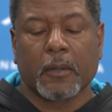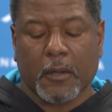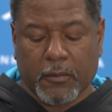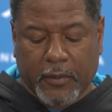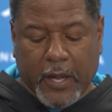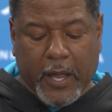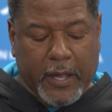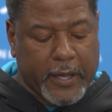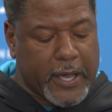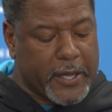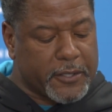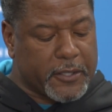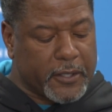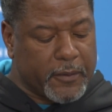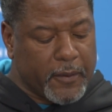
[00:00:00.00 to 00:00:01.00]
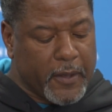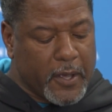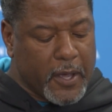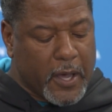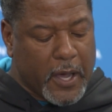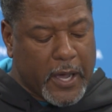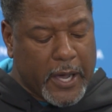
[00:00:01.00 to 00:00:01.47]
Okay, I got you.
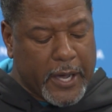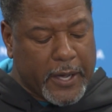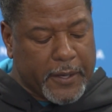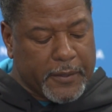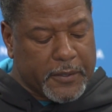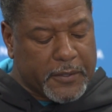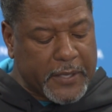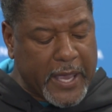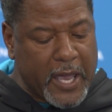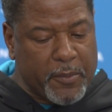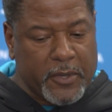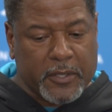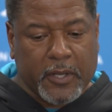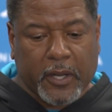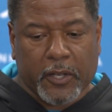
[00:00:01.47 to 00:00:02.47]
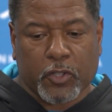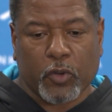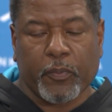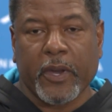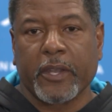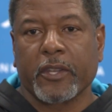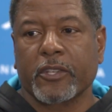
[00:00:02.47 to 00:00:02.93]
Uh, Sam has done a
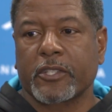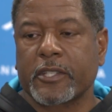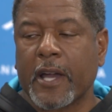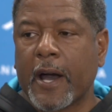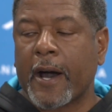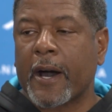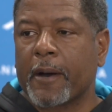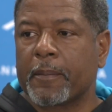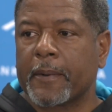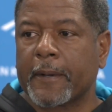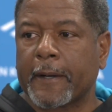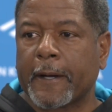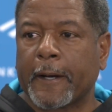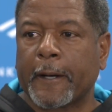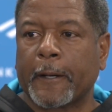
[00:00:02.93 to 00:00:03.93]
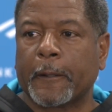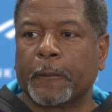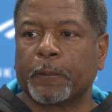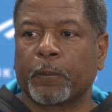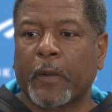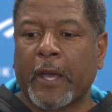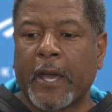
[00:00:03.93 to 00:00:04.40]
tremendous job,
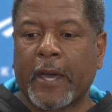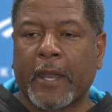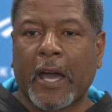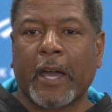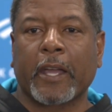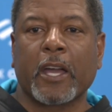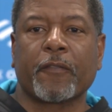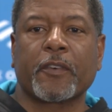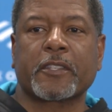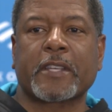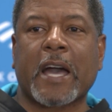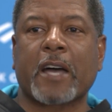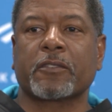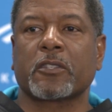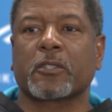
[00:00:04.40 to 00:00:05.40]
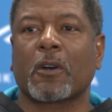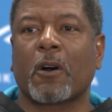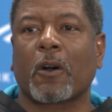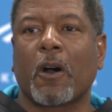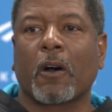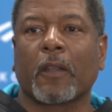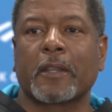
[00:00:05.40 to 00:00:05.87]
um, and I emphasize and
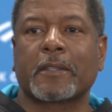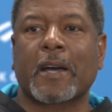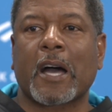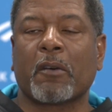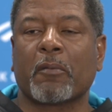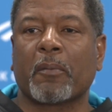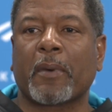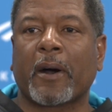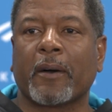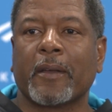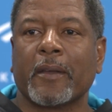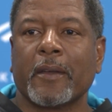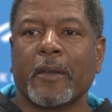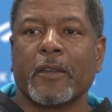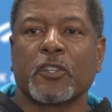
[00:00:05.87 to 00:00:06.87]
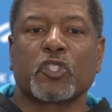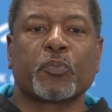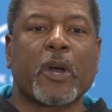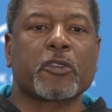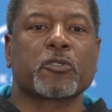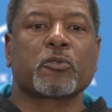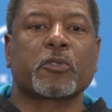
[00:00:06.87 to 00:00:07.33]
talk all the time about
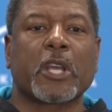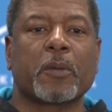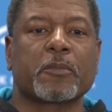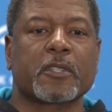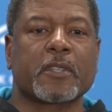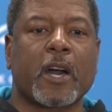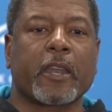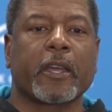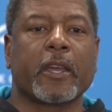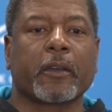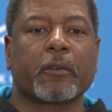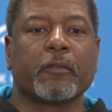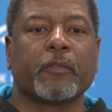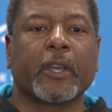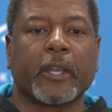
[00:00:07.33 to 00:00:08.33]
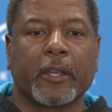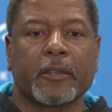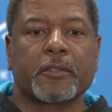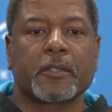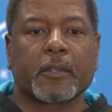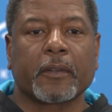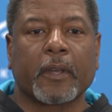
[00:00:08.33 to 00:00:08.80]
special teams is not an
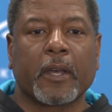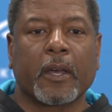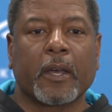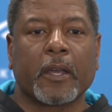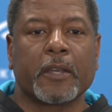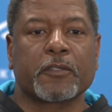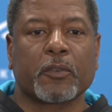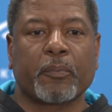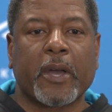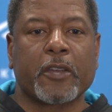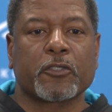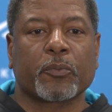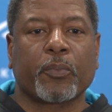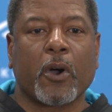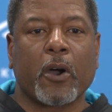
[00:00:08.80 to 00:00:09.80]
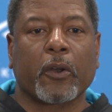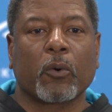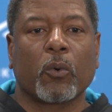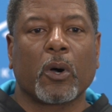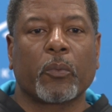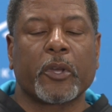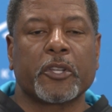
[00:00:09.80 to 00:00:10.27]
inconvenience. Uh, it's a major part of
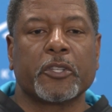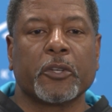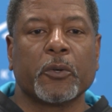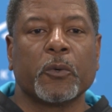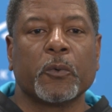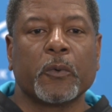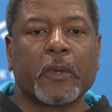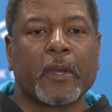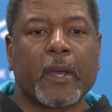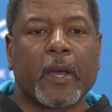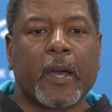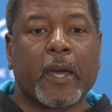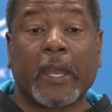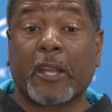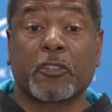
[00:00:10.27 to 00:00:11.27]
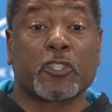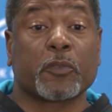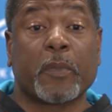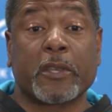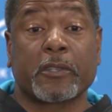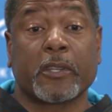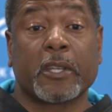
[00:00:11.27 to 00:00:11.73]
what we do, and I just
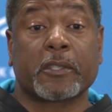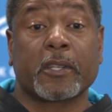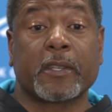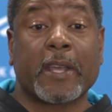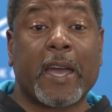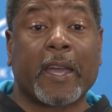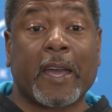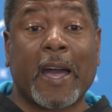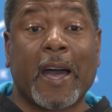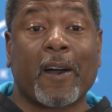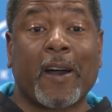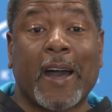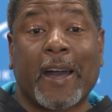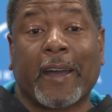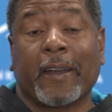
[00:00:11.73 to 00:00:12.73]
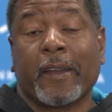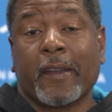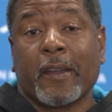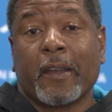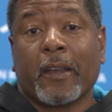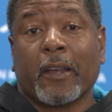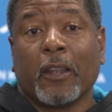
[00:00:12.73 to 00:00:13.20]
mentioned it today how I
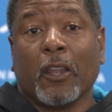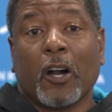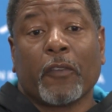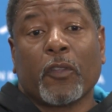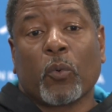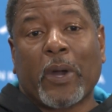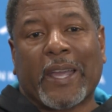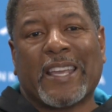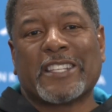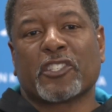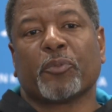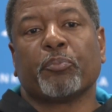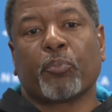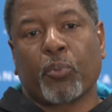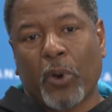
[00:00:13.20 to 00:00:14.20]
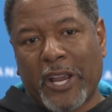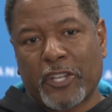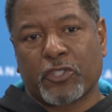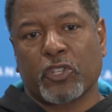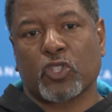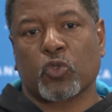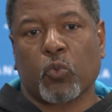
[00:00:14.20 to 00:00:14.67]
love the way he's
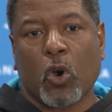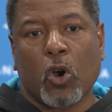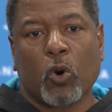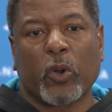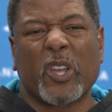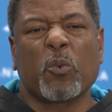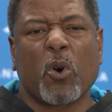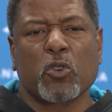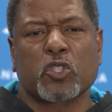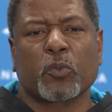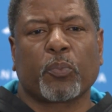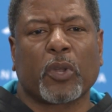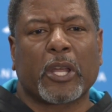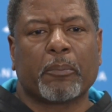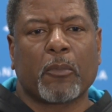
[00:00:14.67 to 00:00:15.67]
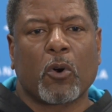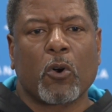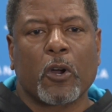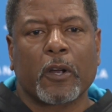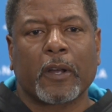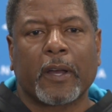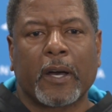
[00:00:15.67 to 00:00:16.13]
embraced his role. He wants to play
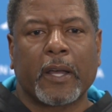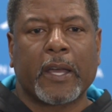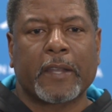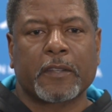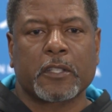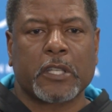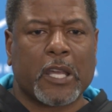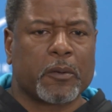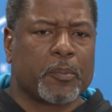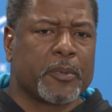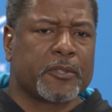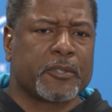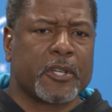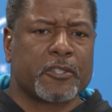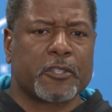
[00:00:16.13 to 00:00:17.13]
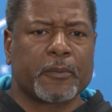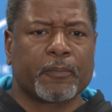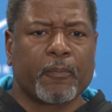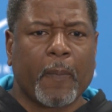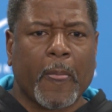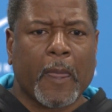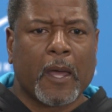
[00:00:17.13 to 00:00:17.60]
more uh, at this eighth position.
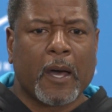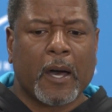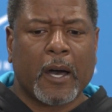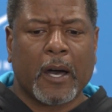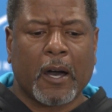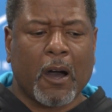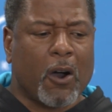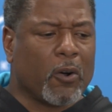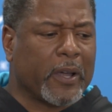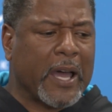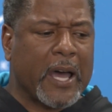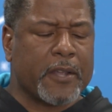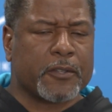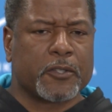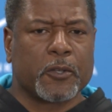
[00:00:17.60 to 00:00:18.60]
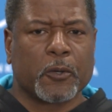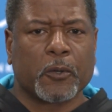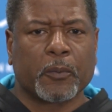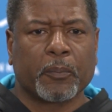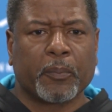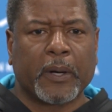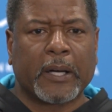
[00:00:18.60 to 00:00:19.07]
Uh, all guys do,
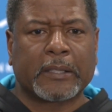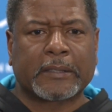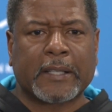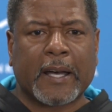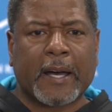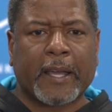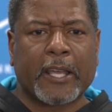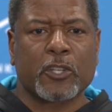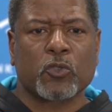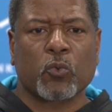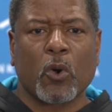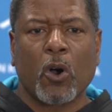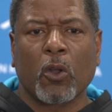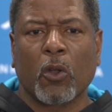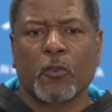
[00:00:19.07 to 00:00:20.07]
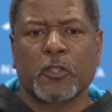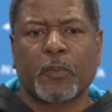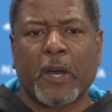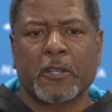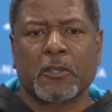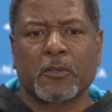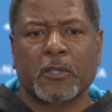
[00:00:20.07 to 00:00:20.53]
but uh, his role on
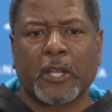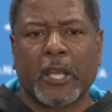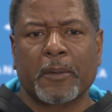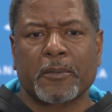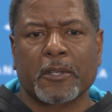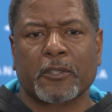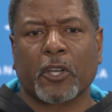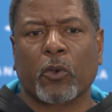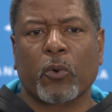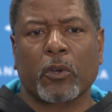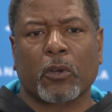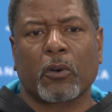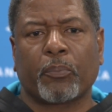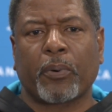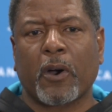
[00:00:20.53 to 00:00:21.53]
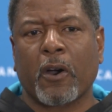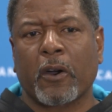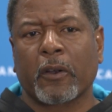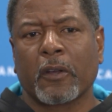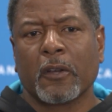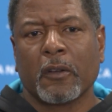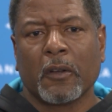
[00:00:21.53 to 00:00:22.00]
special teams is a critical
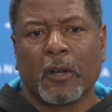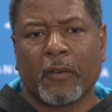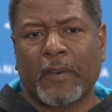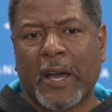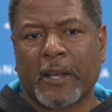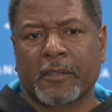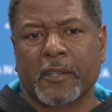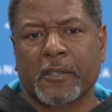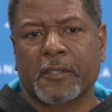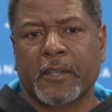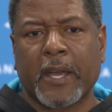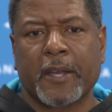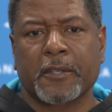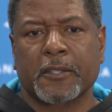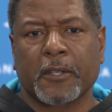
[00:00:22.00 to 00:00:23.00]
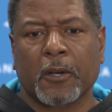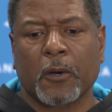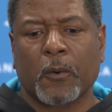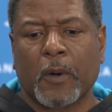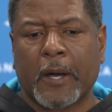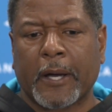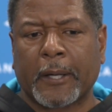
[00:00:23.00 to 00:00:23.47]
part of our success.
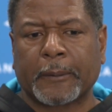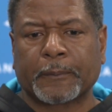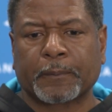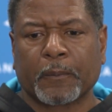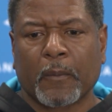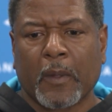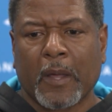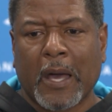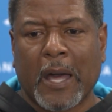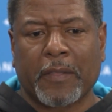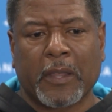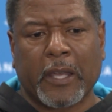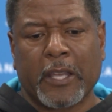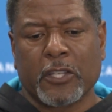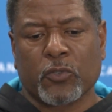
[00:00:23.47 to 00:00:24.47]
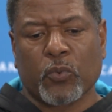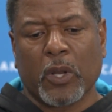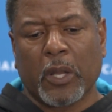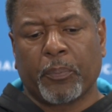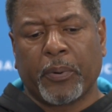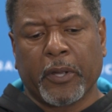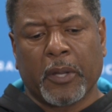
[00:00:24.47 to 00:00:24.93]
So um, I think he's
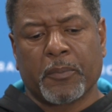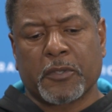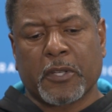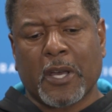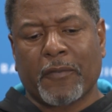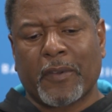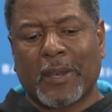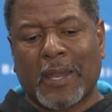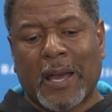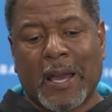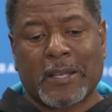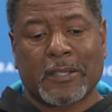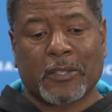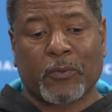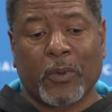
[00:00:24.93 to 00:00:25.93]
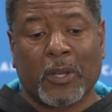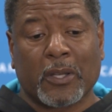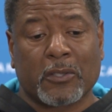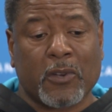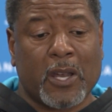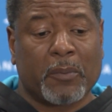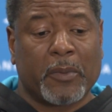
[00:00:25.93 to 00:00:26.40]
really put himself in lines as really
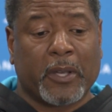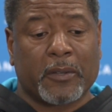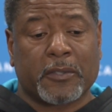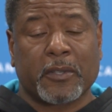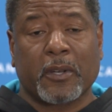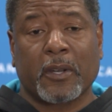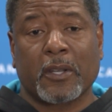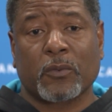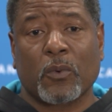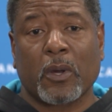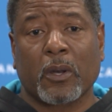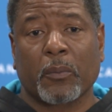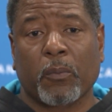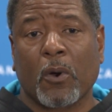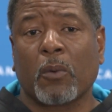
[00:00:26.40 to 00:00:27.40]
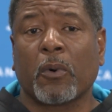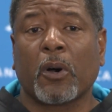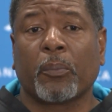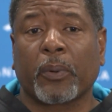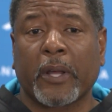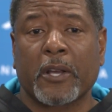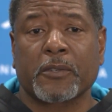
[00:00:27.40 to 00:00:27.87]
trying to be considered as one of the Pro
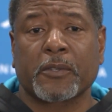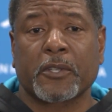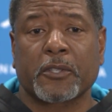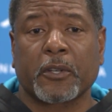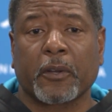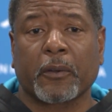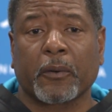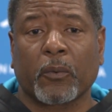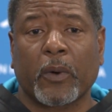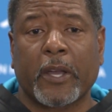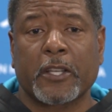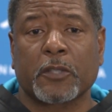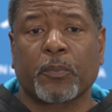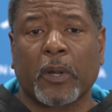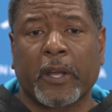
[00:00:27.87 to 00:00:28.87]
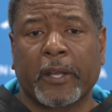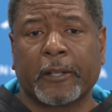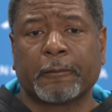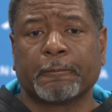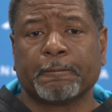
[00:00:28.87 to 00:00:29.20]
Bowl players this year, the way he's played.